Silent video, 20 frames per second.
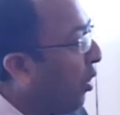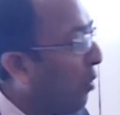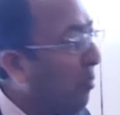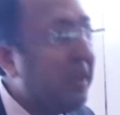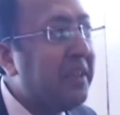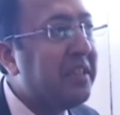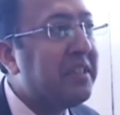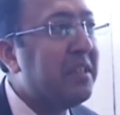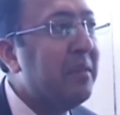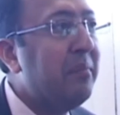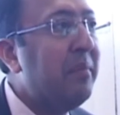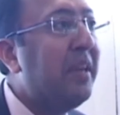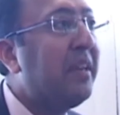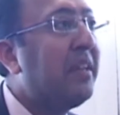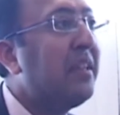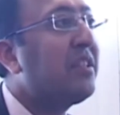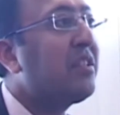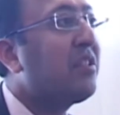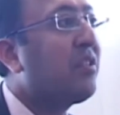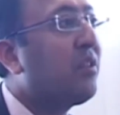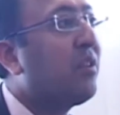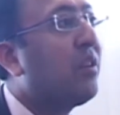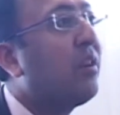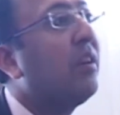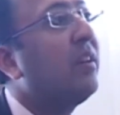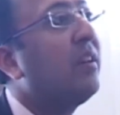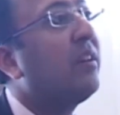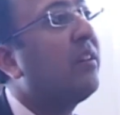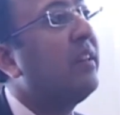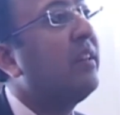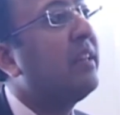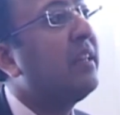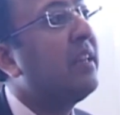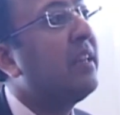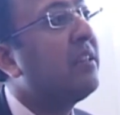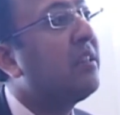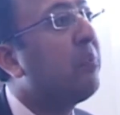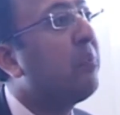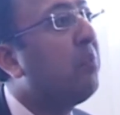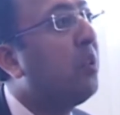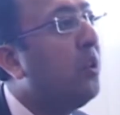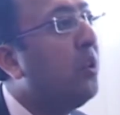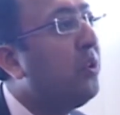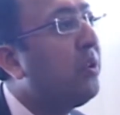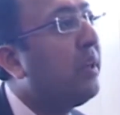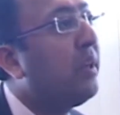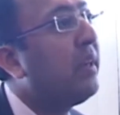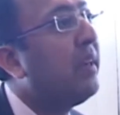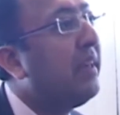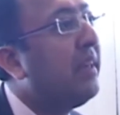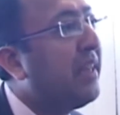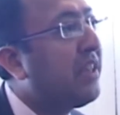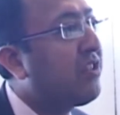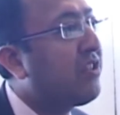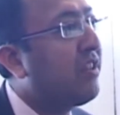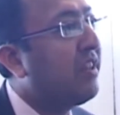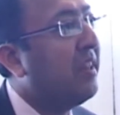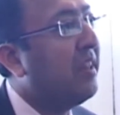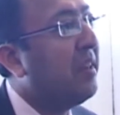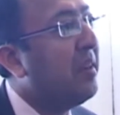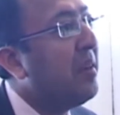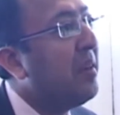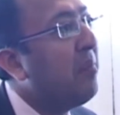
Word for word: normally cement is treated as a polluting industry,